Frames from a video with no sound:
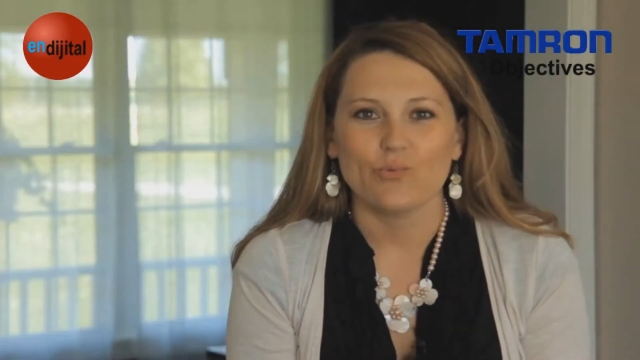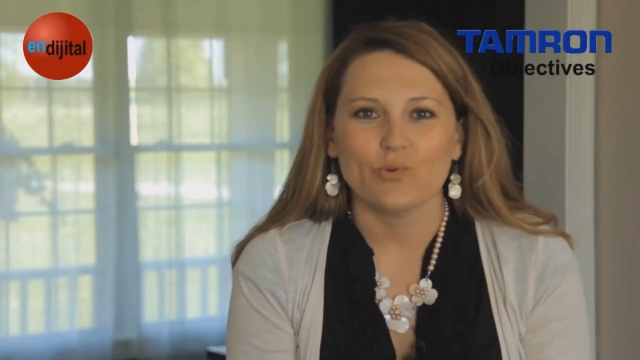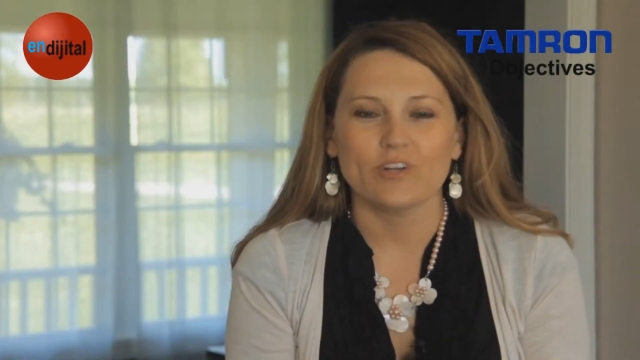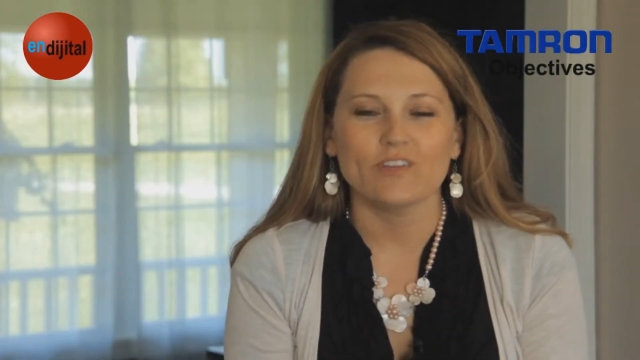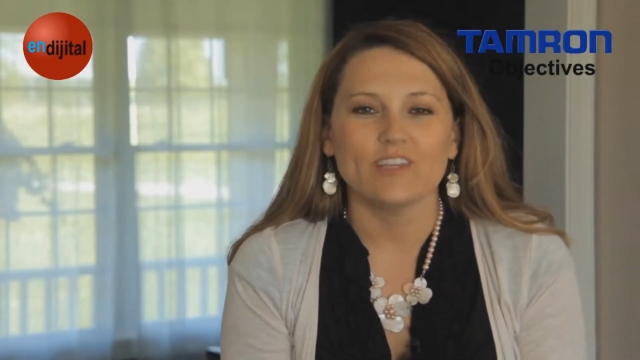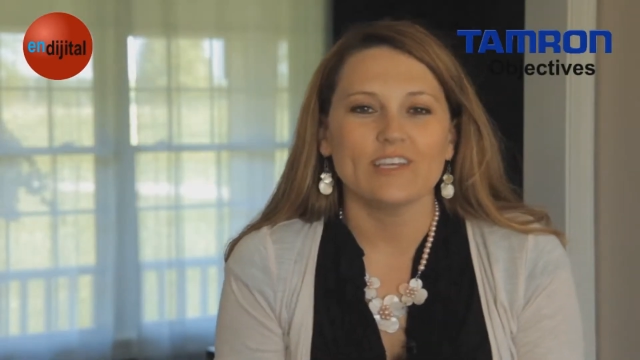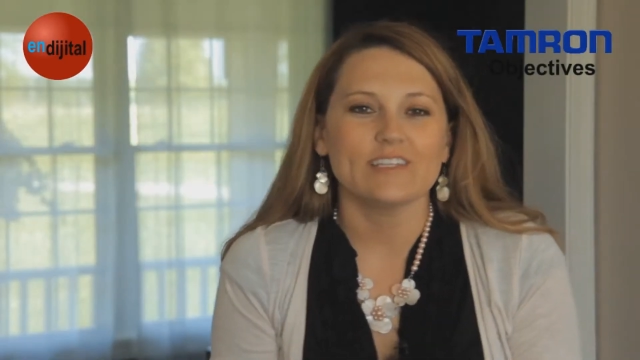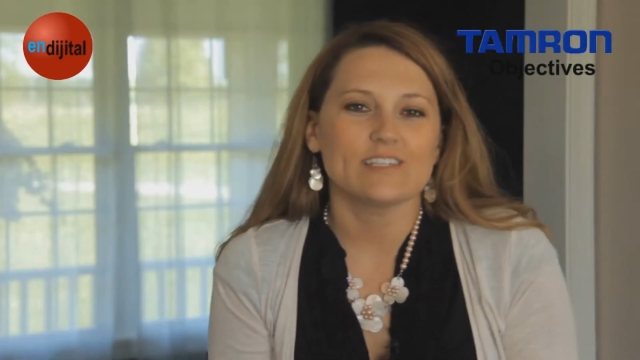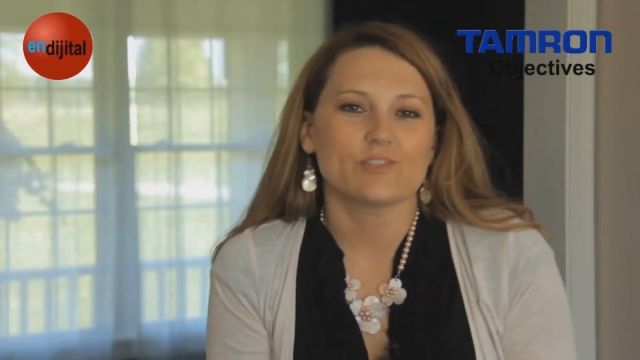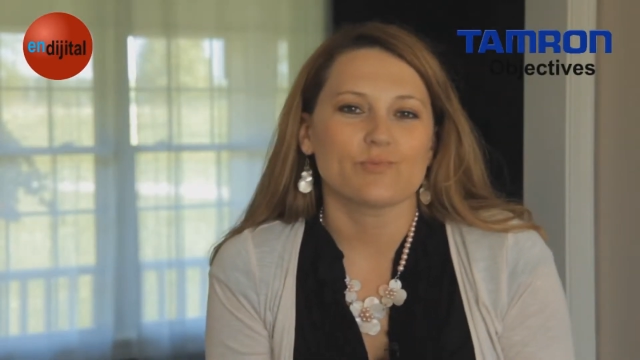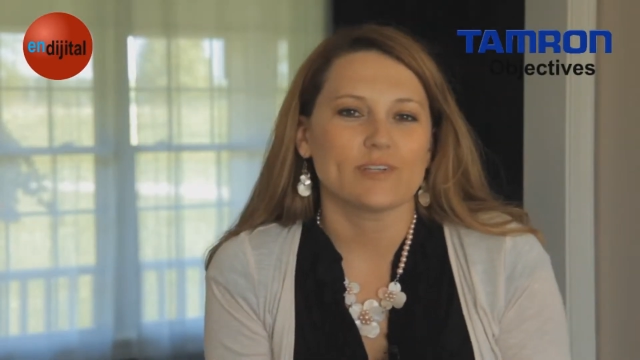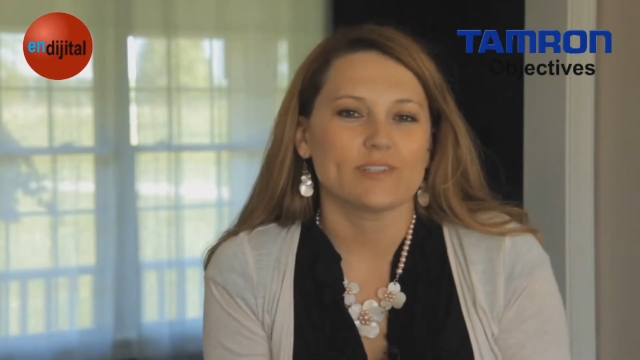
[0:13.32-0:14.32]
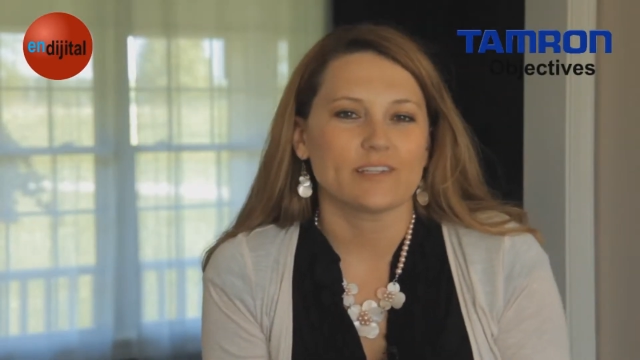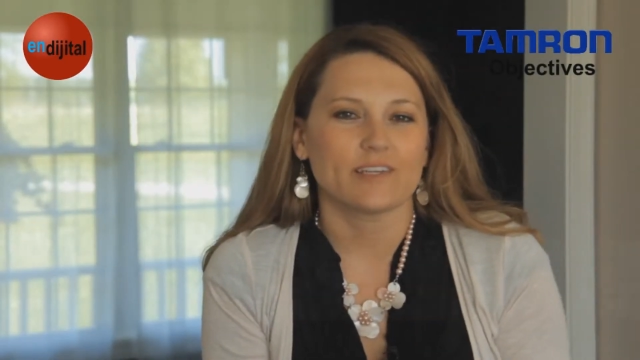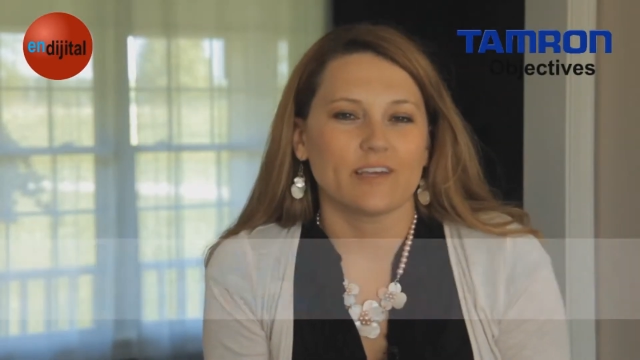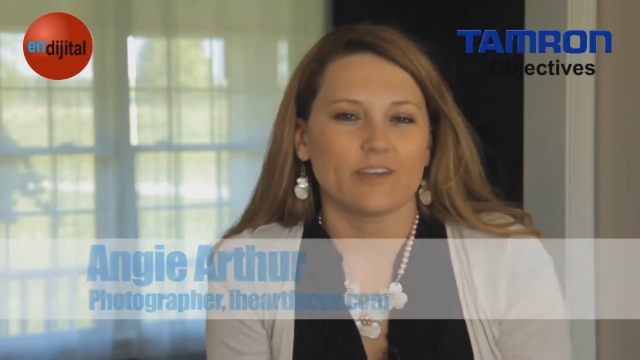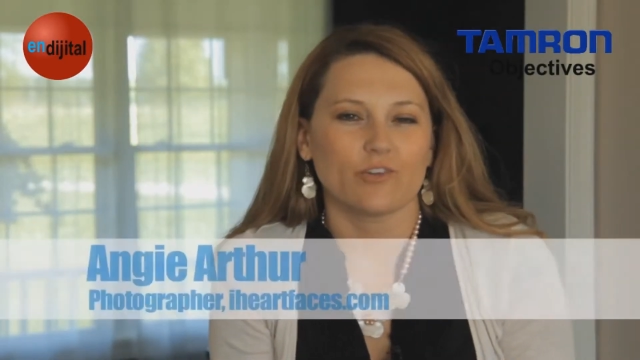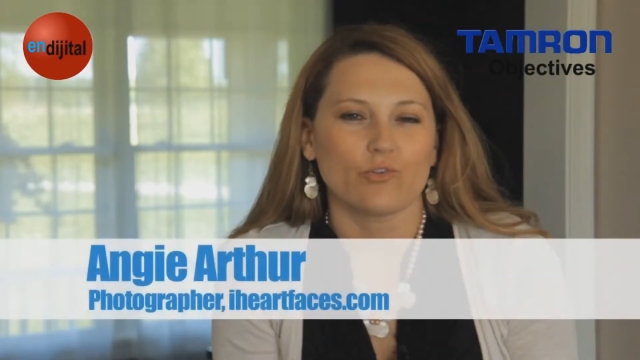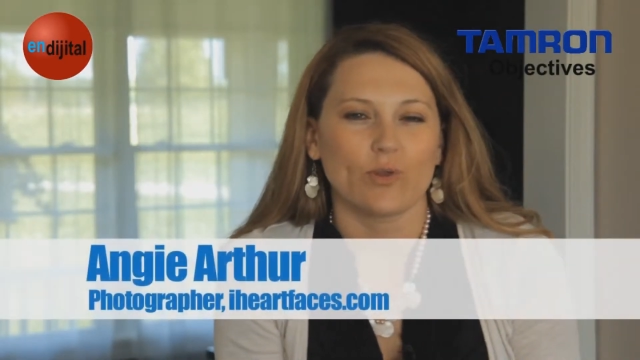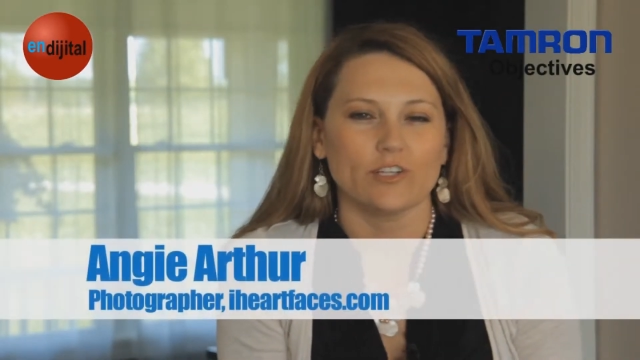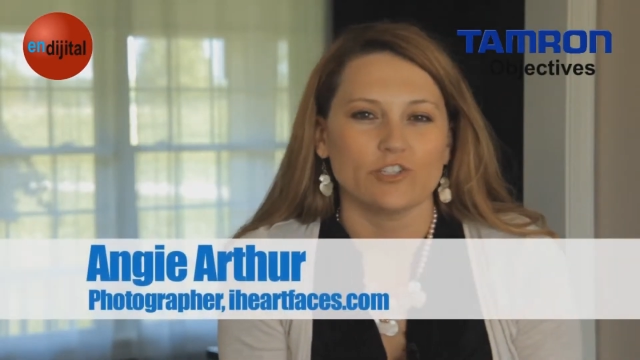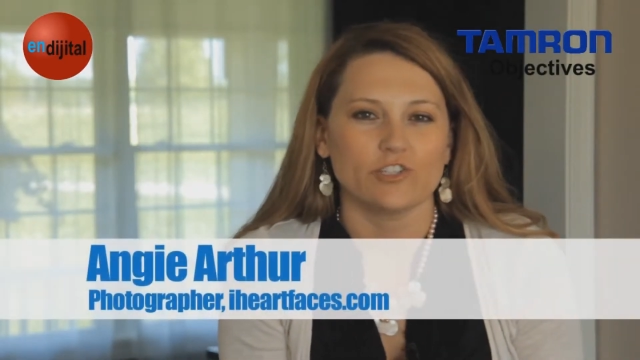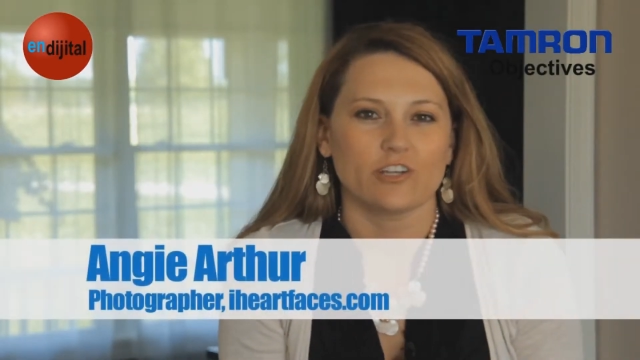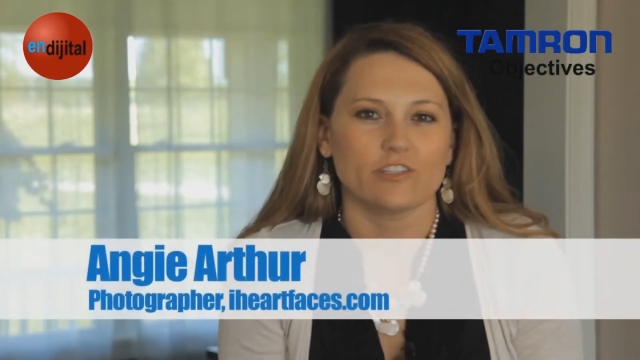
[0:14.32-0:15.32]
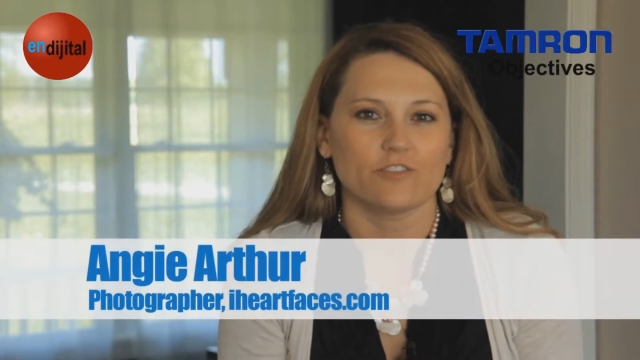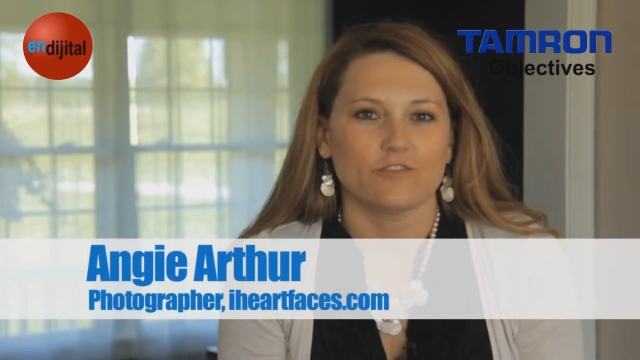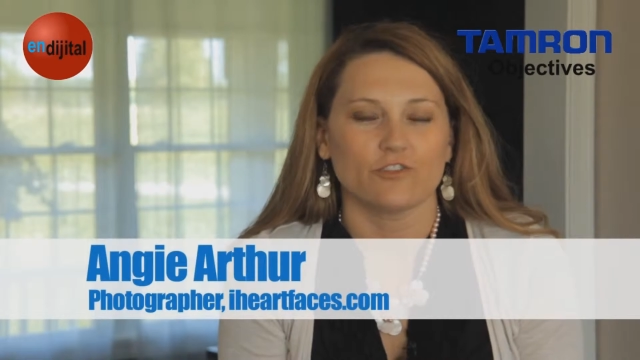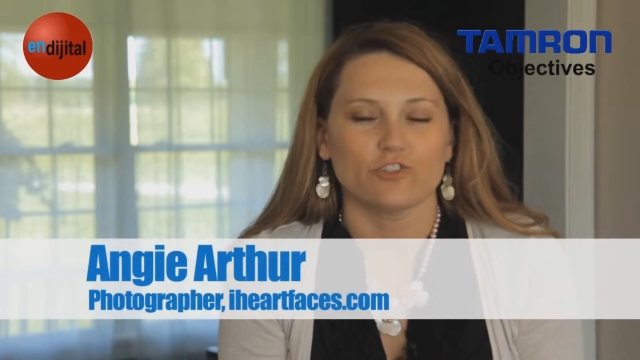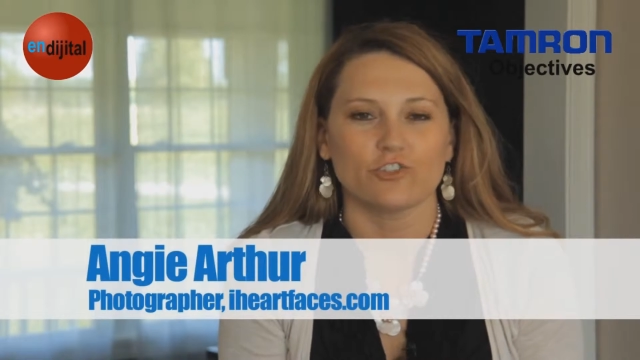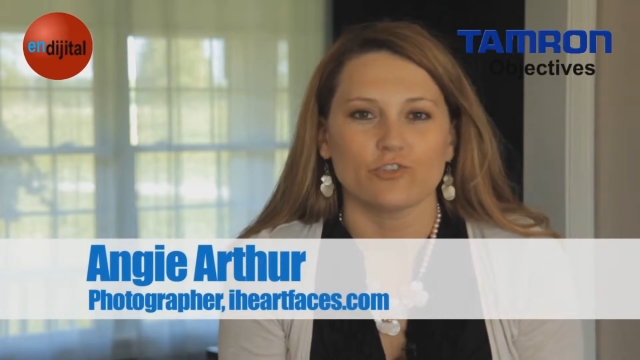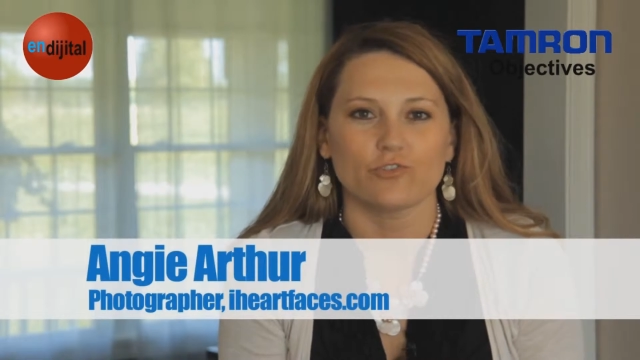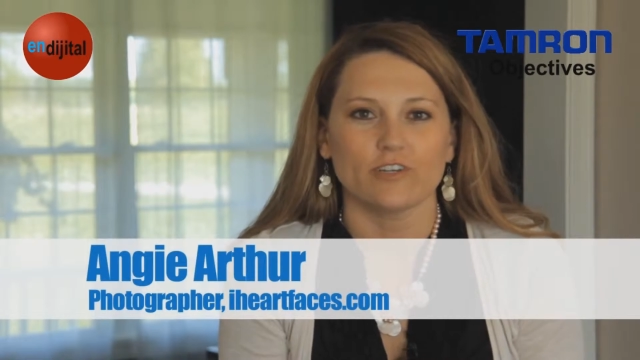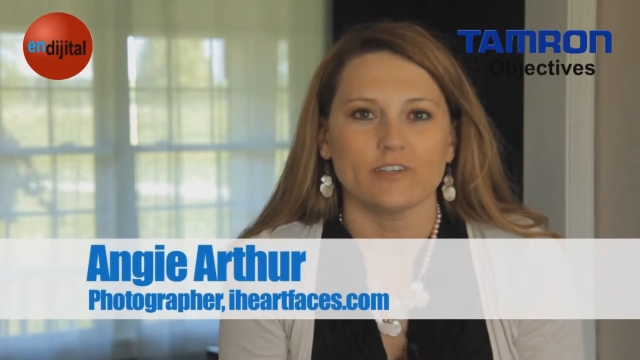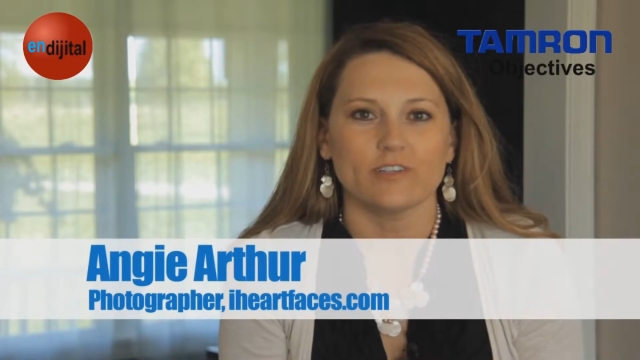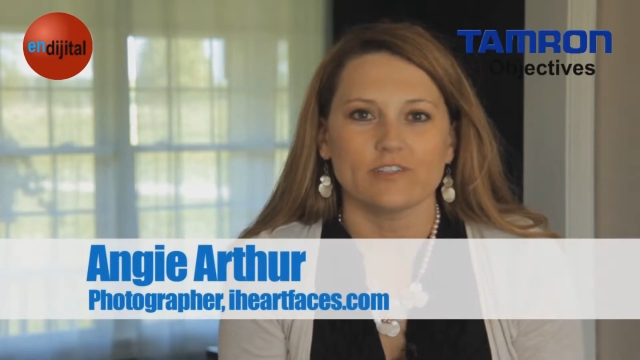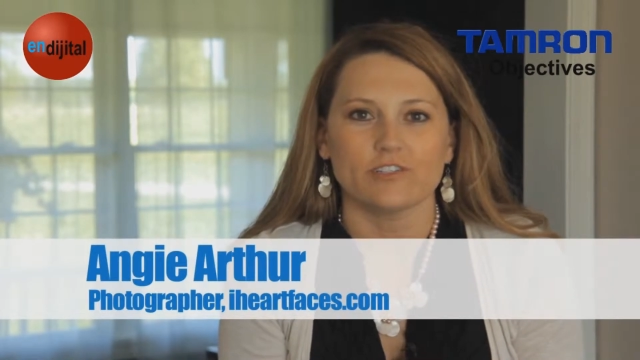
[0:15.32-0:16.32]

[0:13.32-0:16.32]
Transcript: One of the easiest ways to get great shots of your children